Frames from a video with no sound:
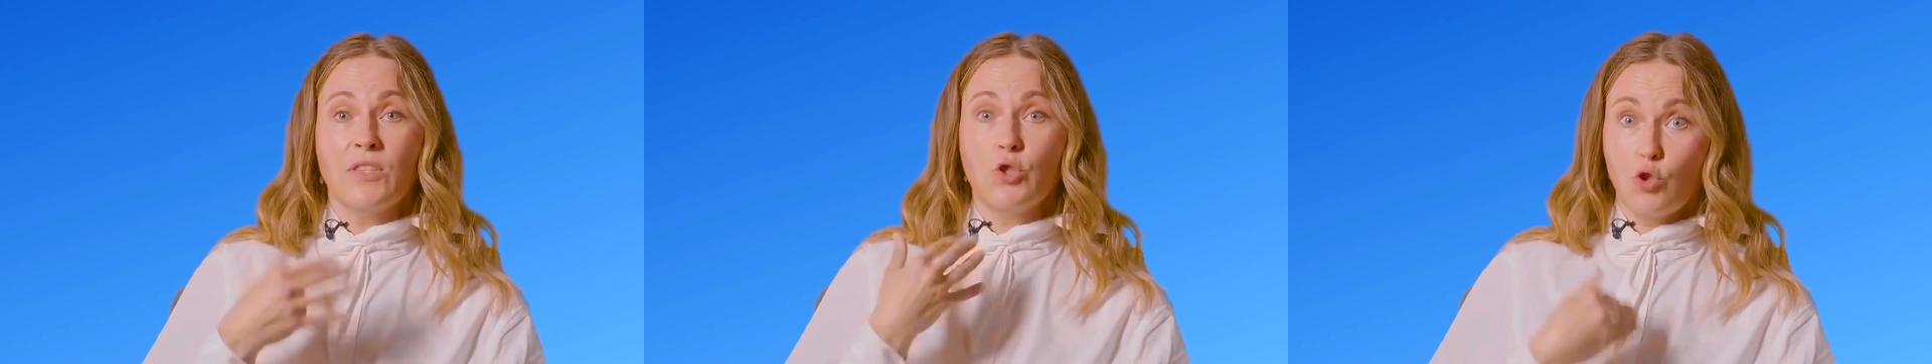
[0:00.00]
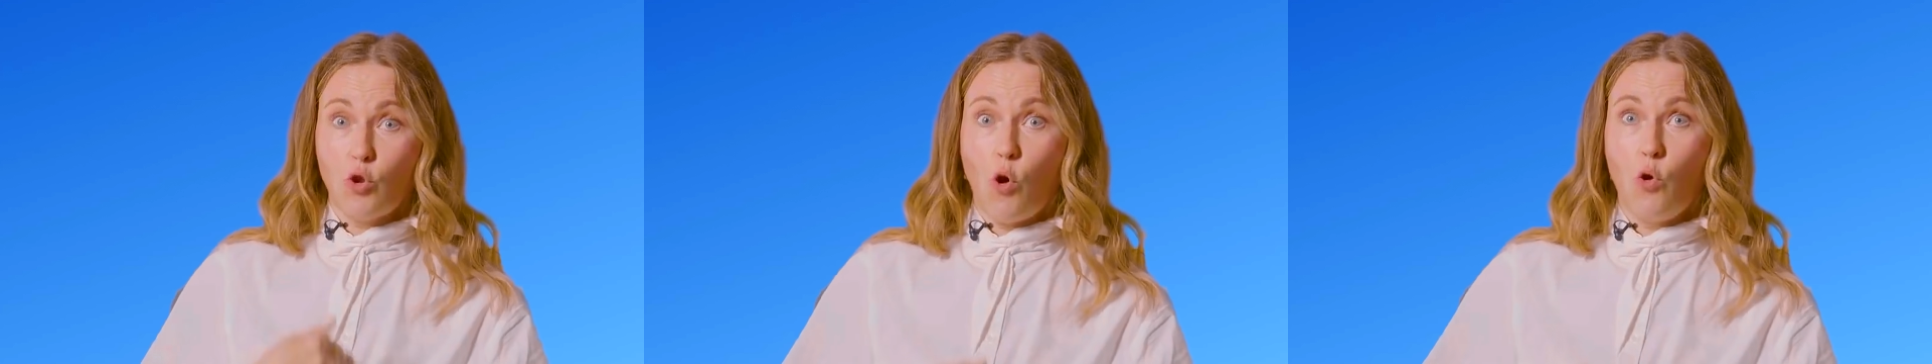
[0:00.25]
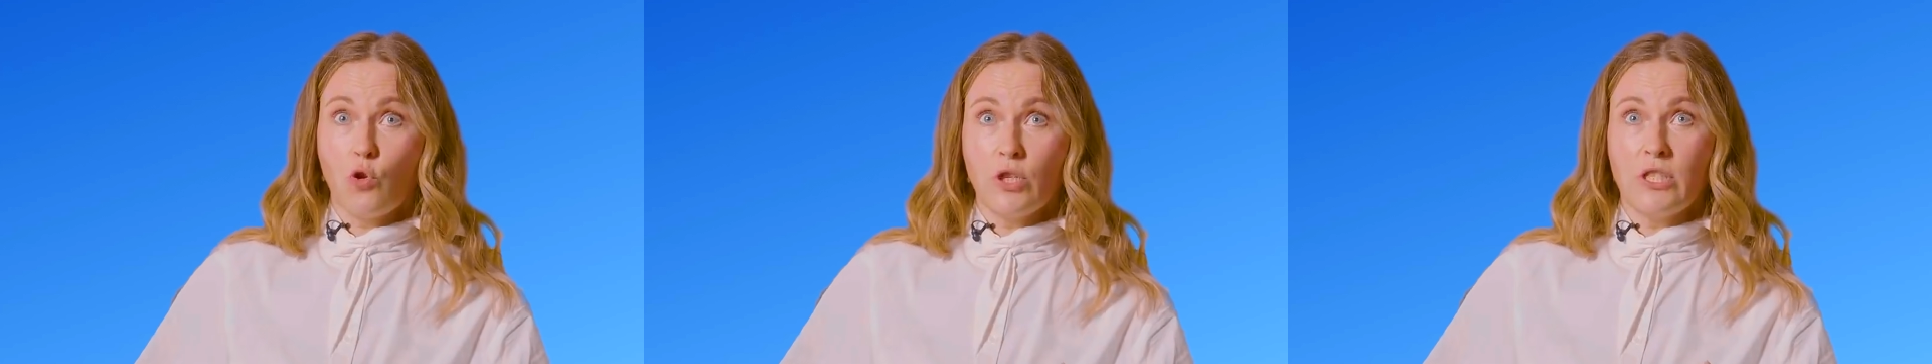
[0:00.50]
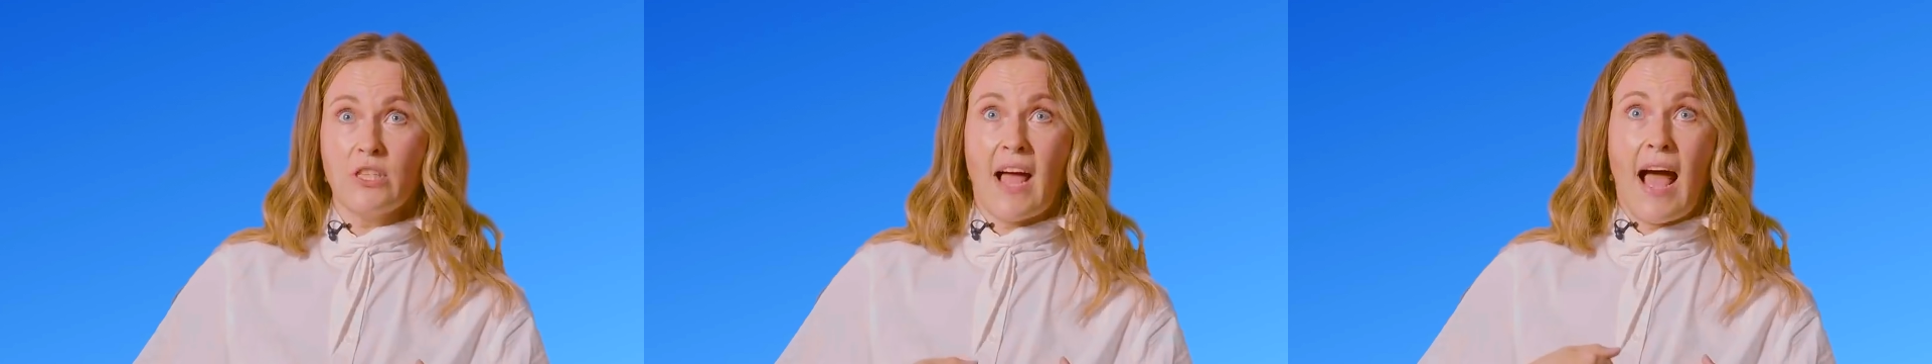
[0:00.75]
are
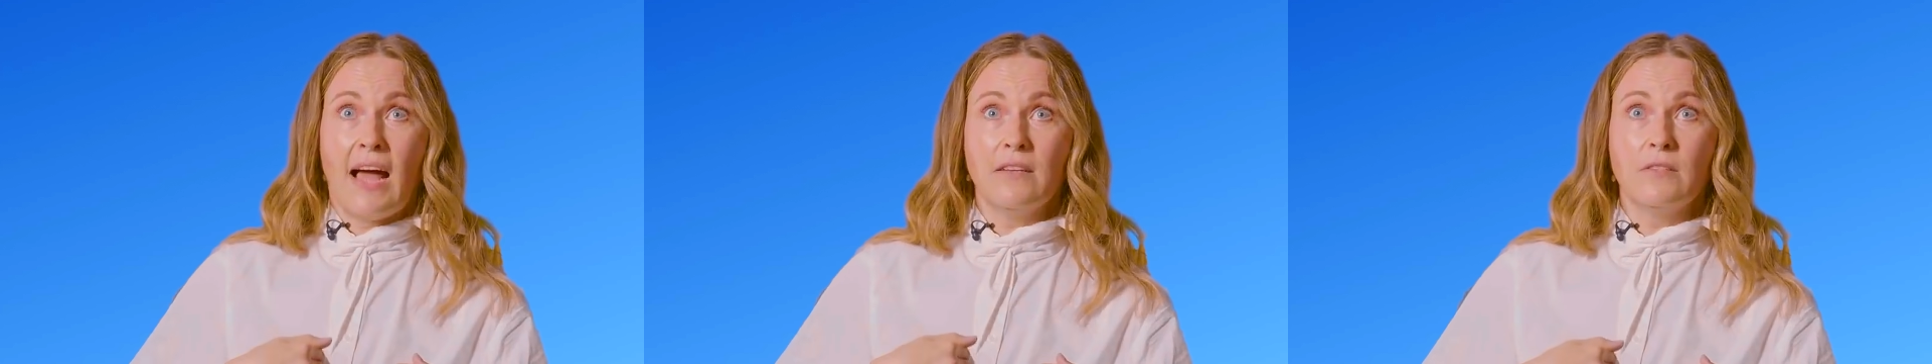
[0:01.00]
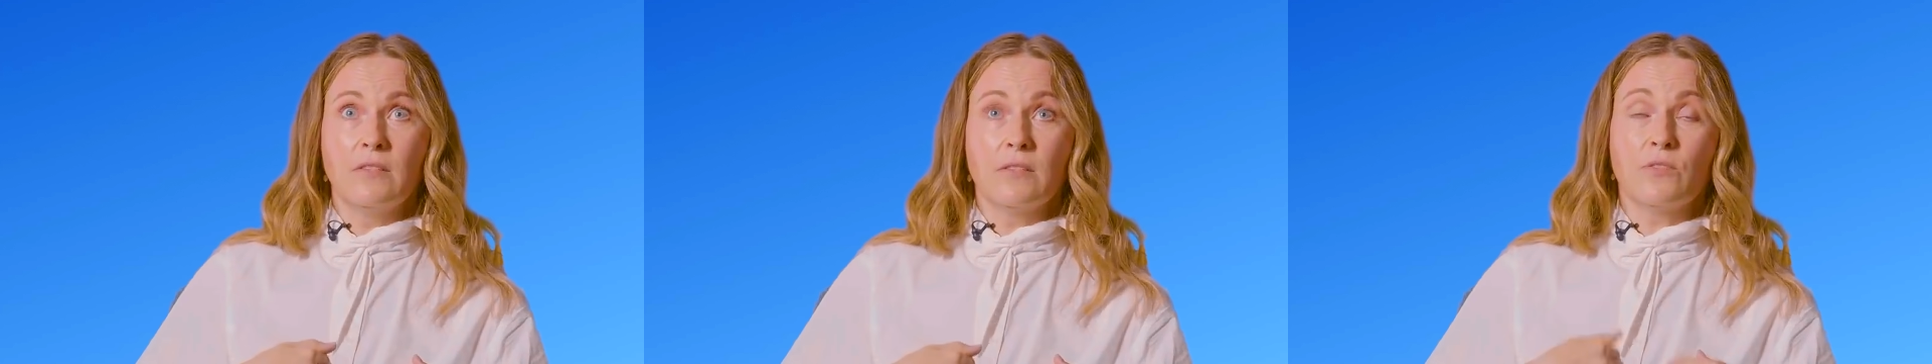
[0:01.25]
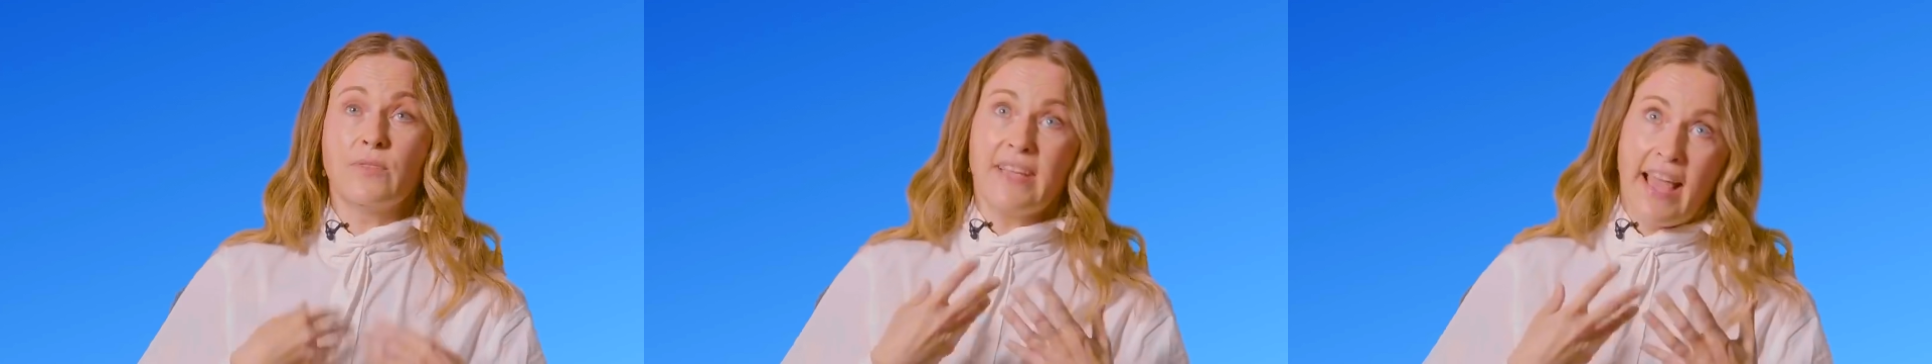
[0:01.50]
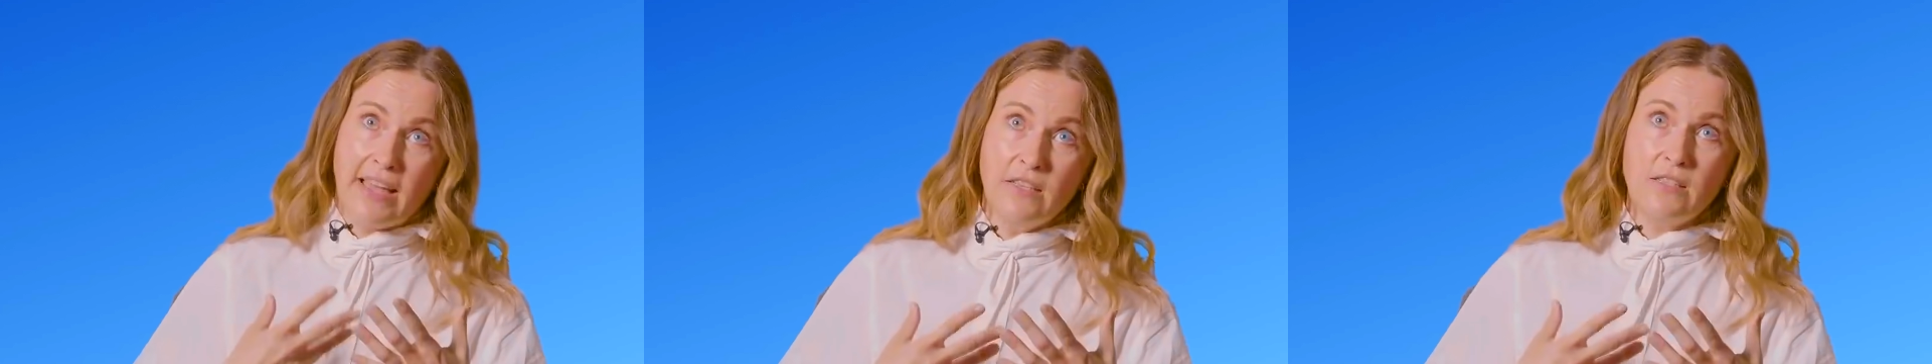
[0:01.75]
stored and
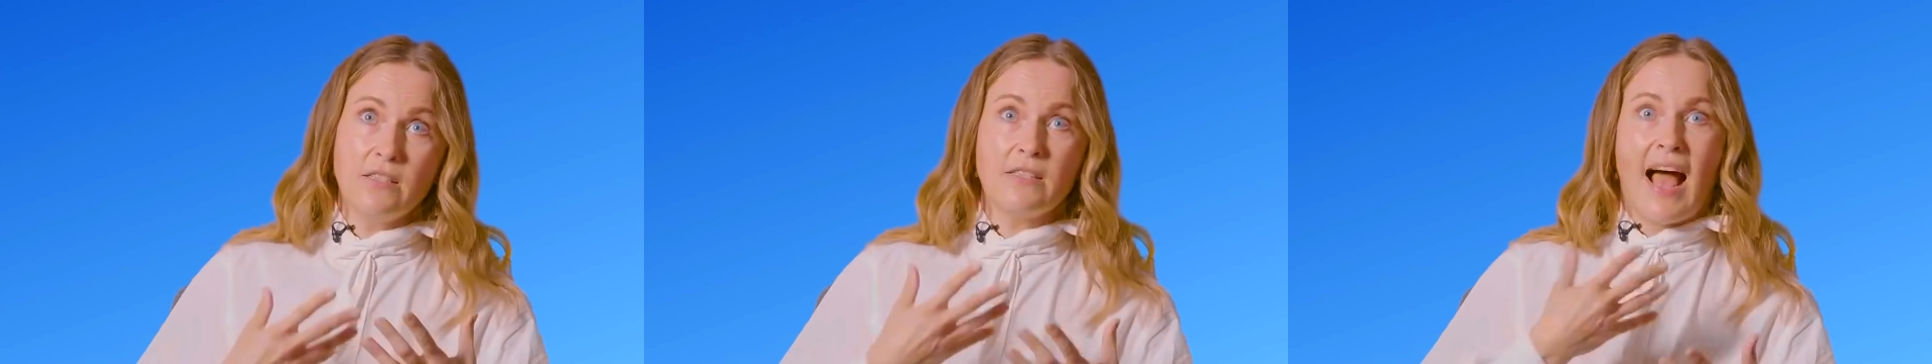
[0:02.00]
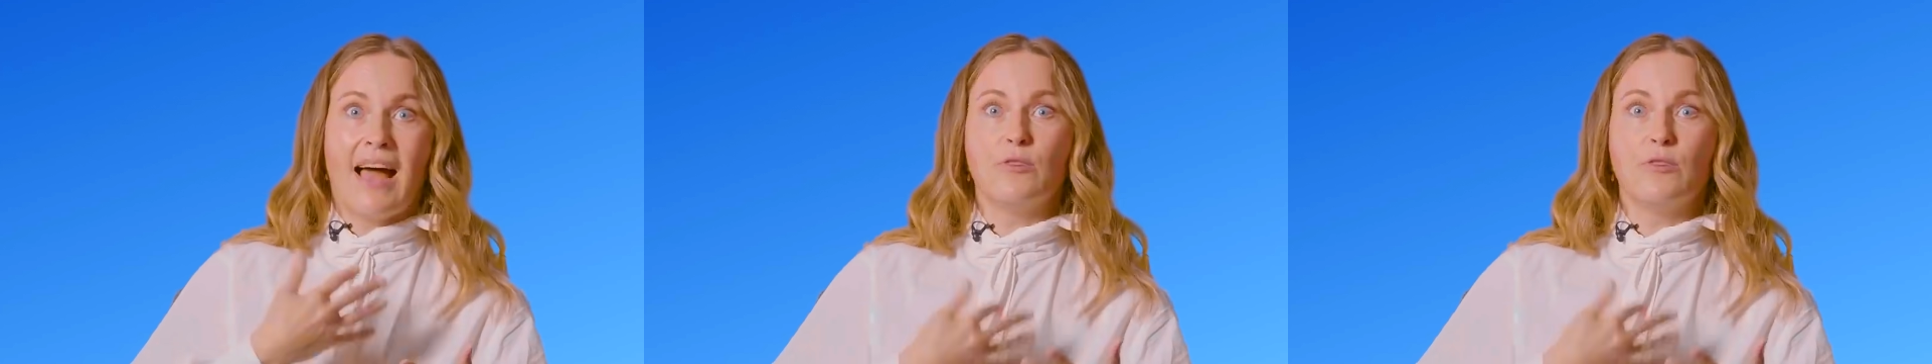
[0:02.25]
created